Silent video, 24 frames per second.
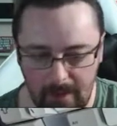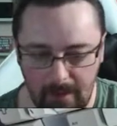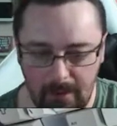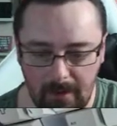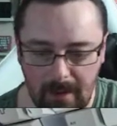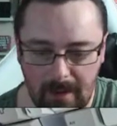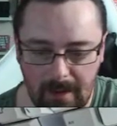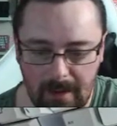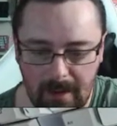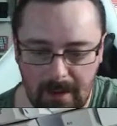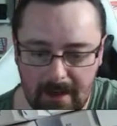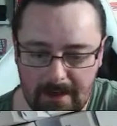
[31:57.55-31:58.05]

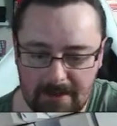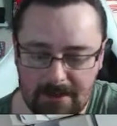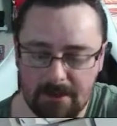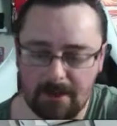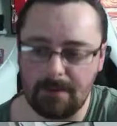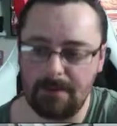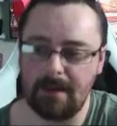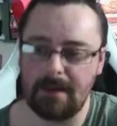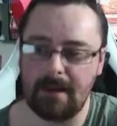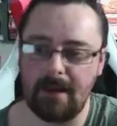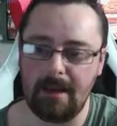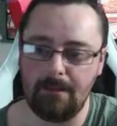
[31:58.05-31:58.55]
it is
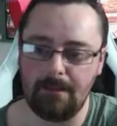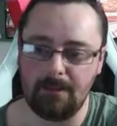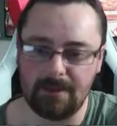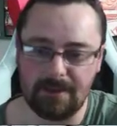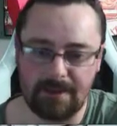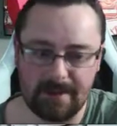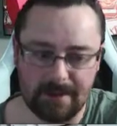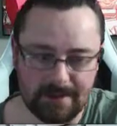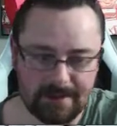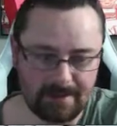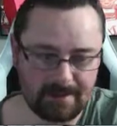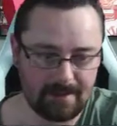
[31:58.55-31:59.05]
going to be the keyboard
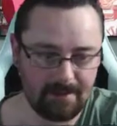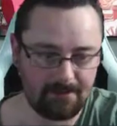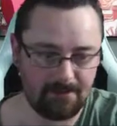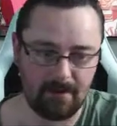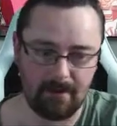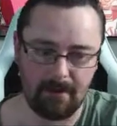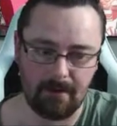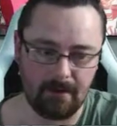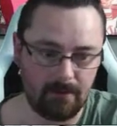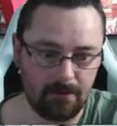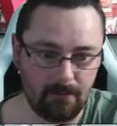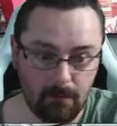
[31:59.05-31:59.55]
67
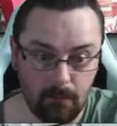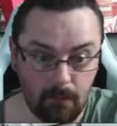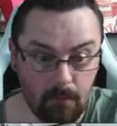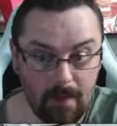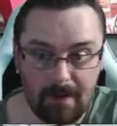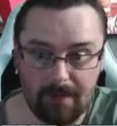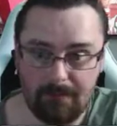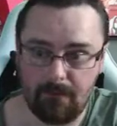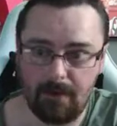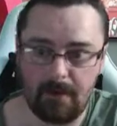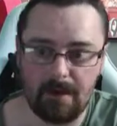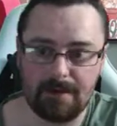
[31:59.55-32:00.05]
and
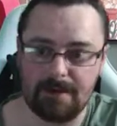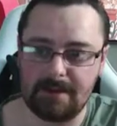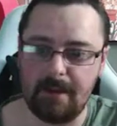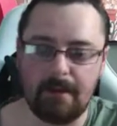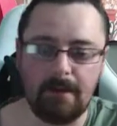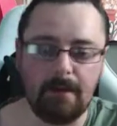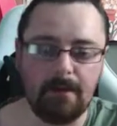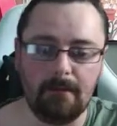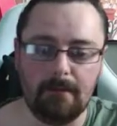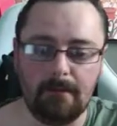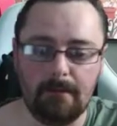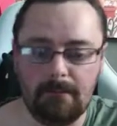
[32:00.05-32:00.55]
whatever else I
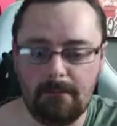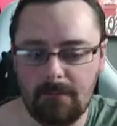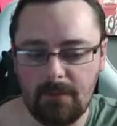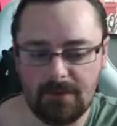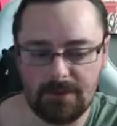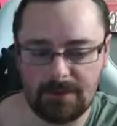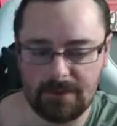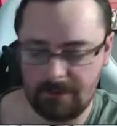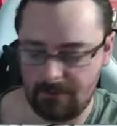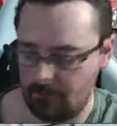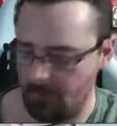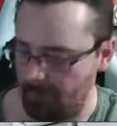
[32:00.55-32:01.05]
can
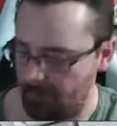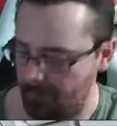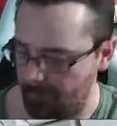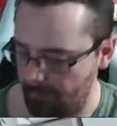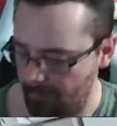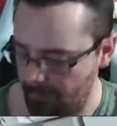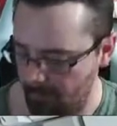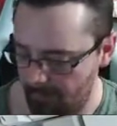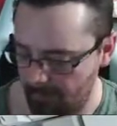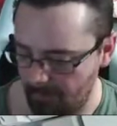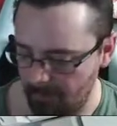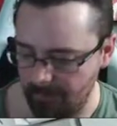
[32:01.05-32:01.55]
muster up.
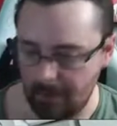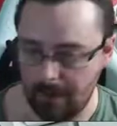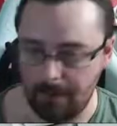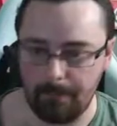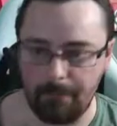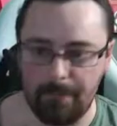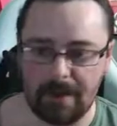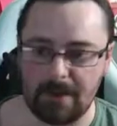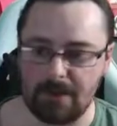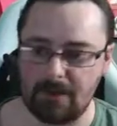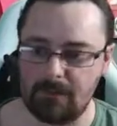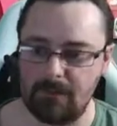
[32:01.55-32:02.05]
Probably a big